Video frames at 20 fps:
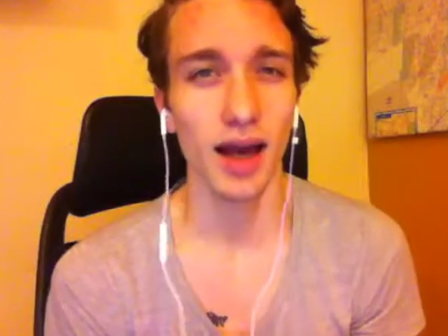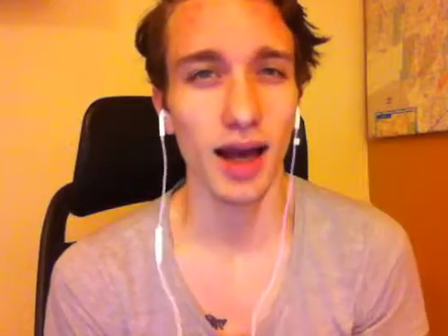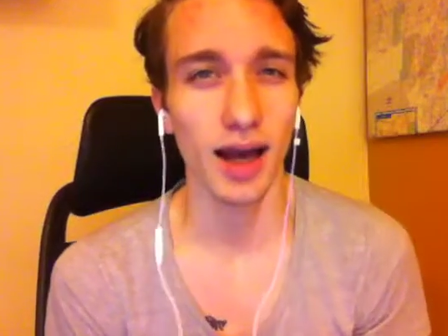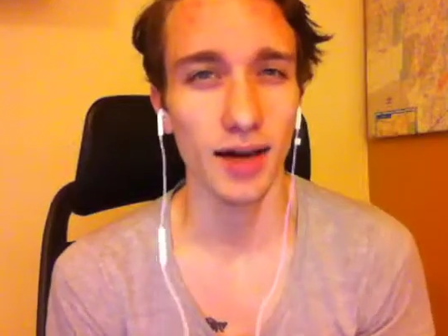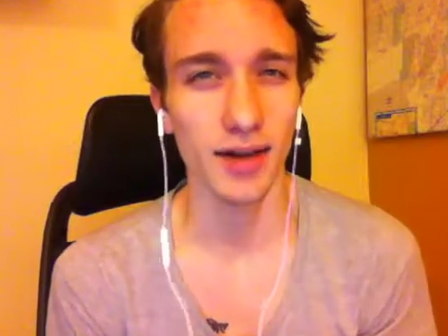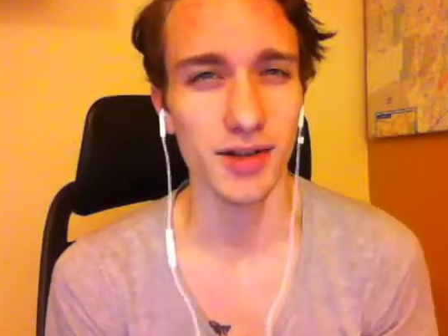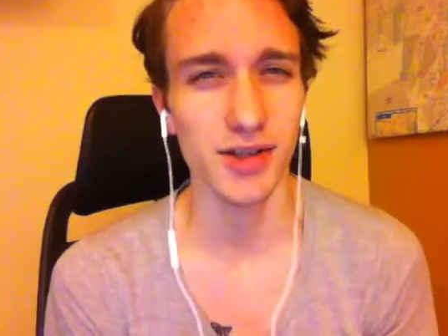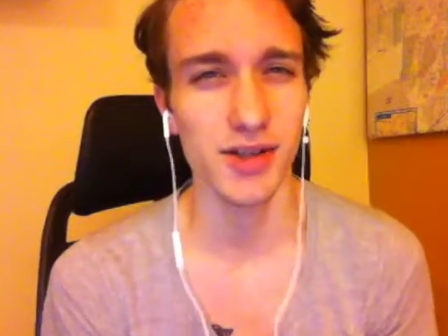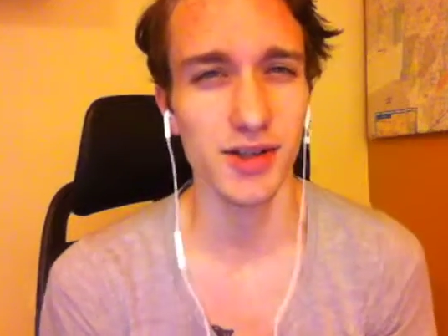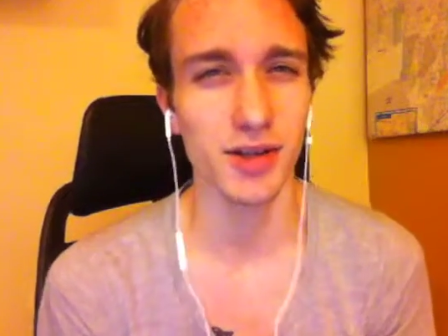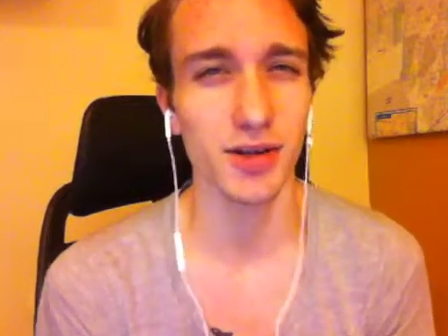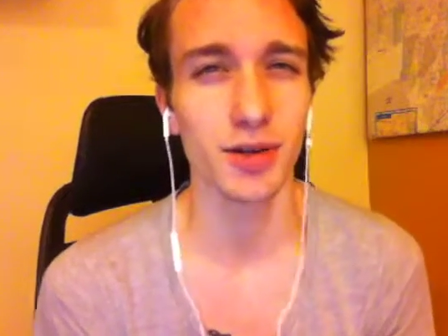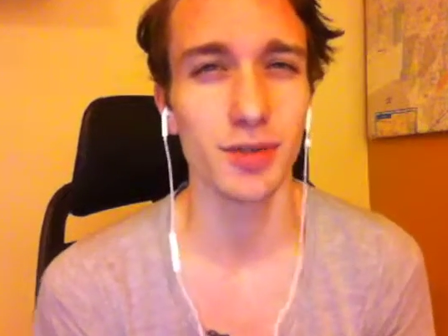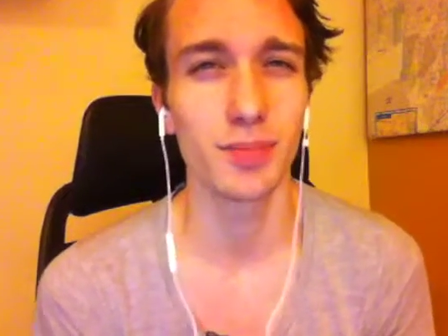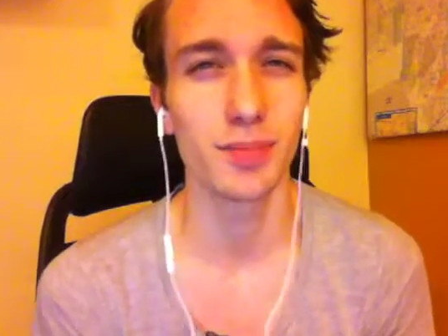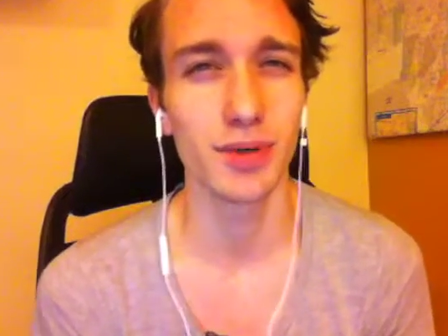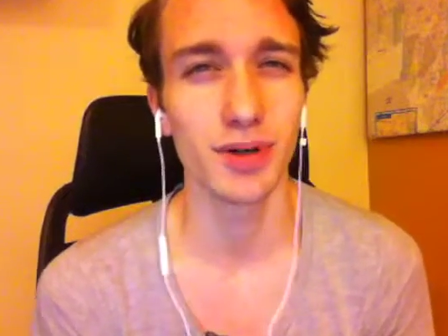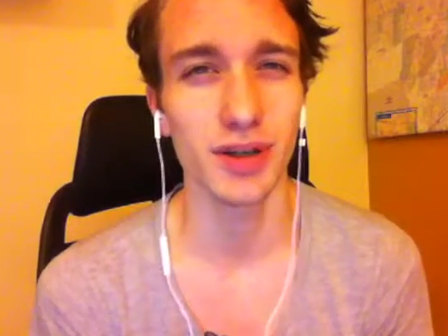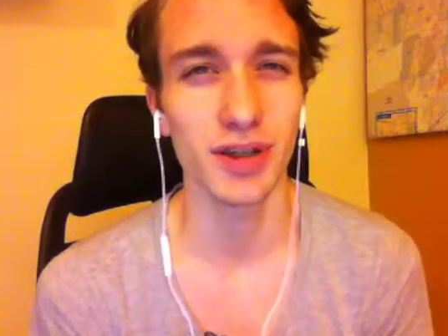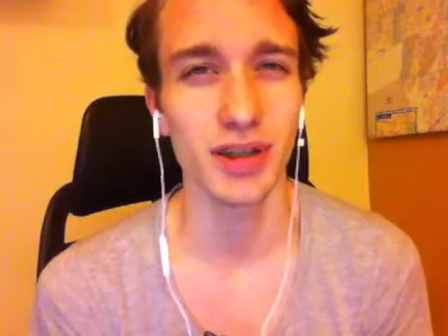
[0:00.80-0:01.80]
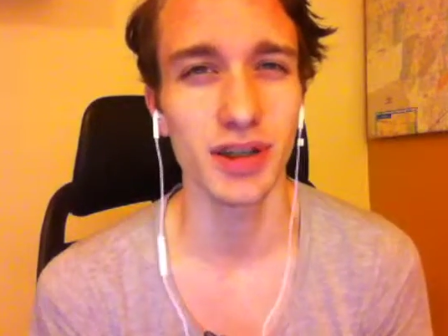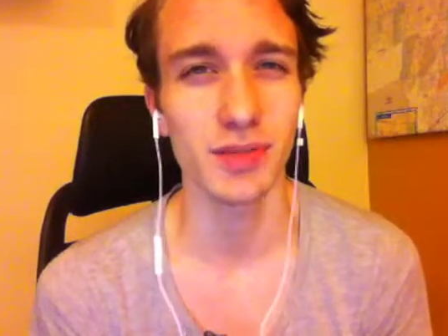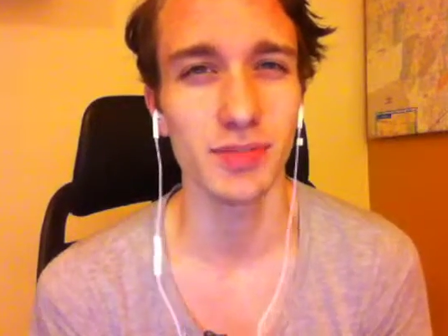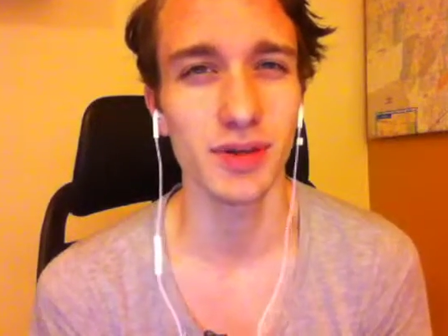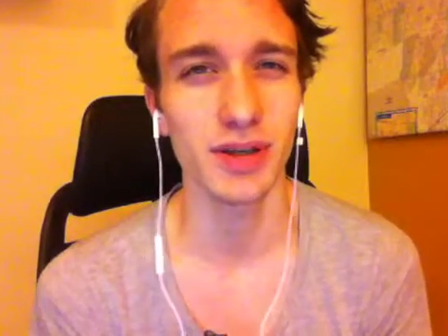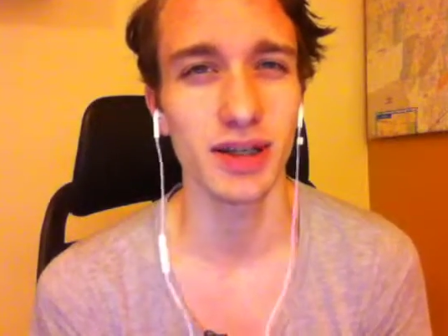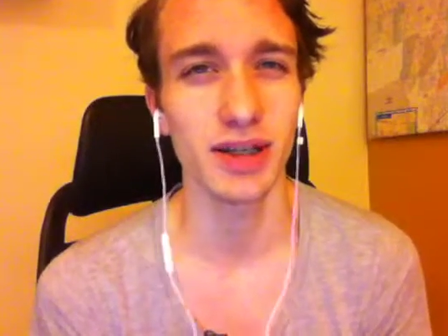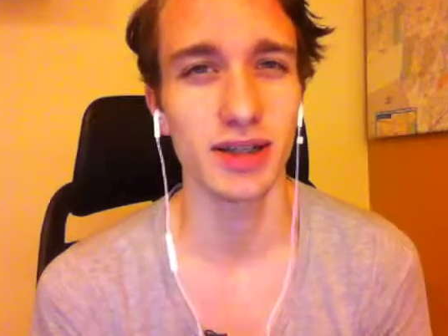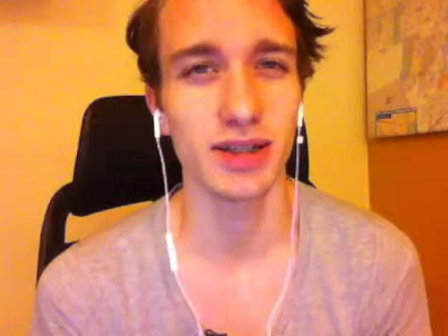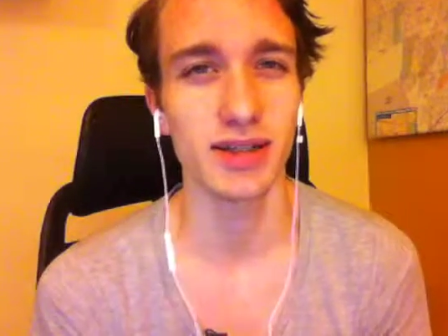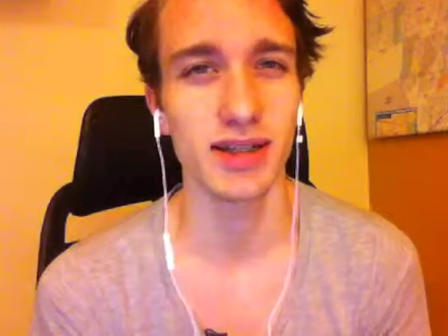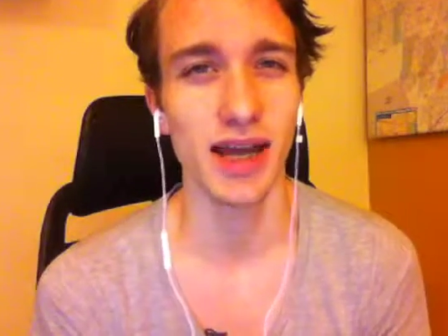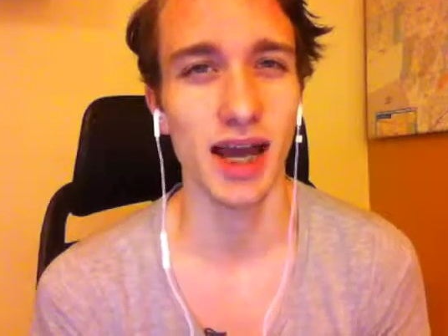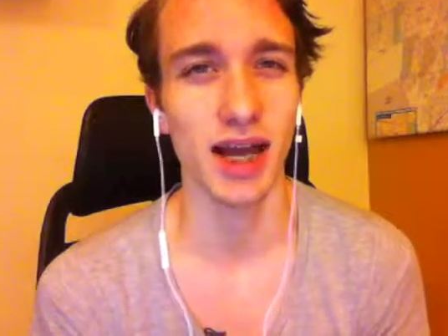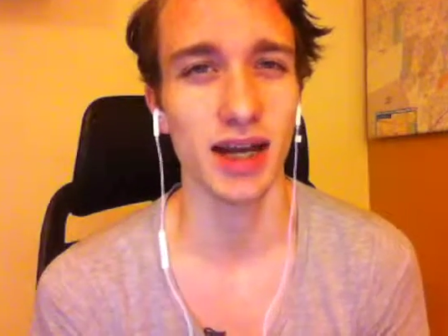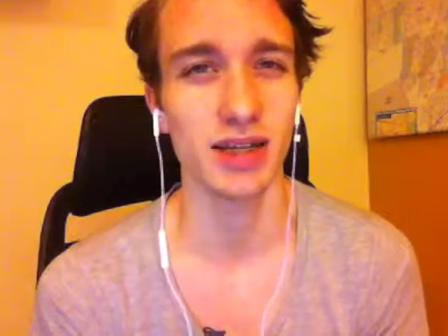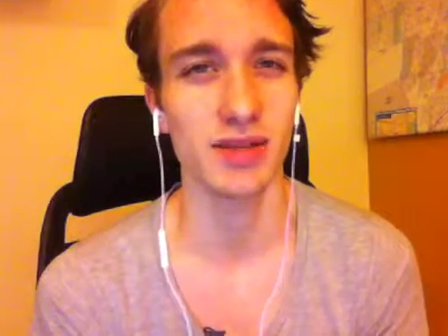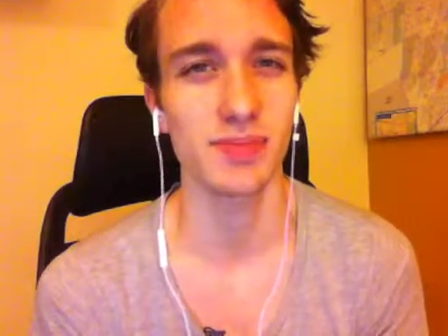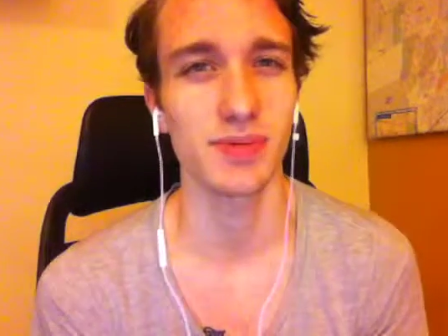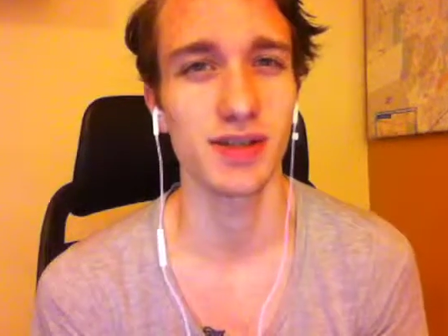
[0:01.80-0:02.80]
How to start a bookkeeping and
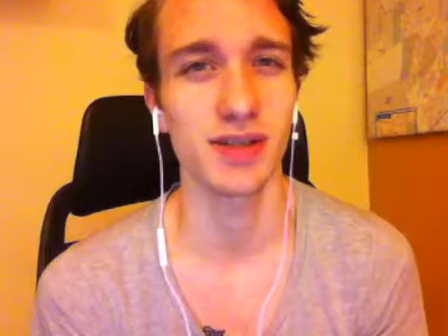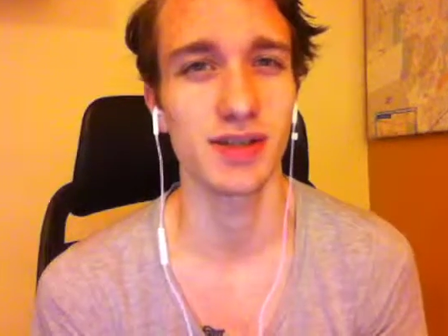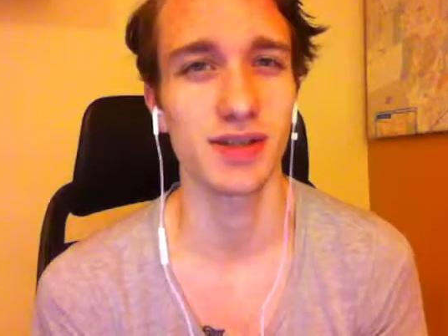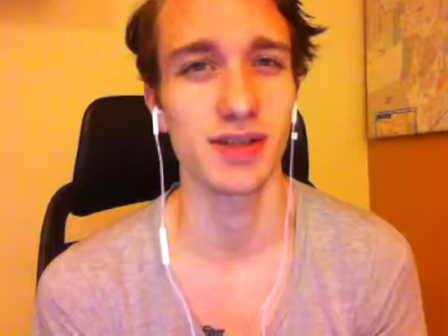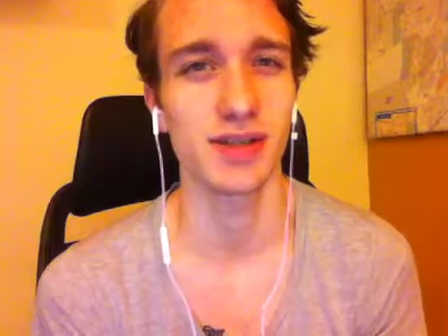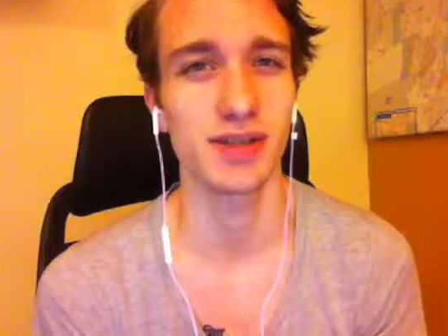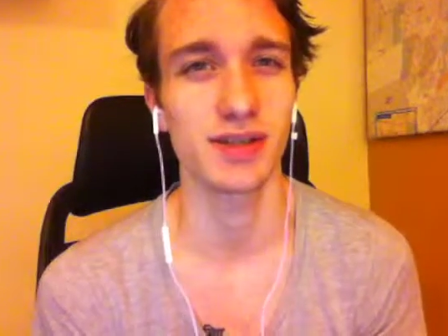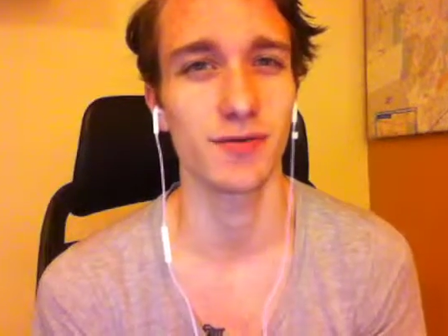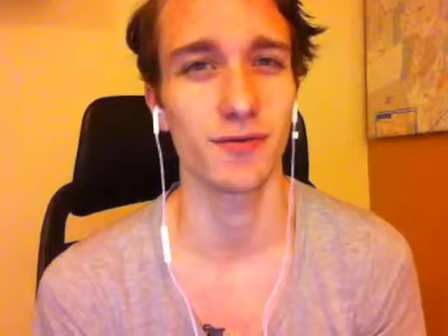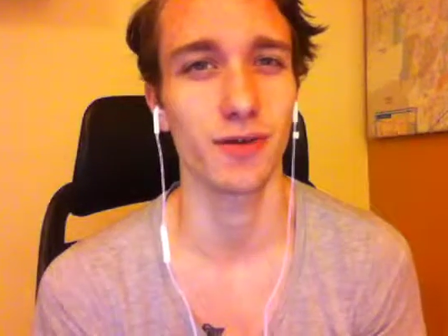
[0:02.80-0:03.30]
tax business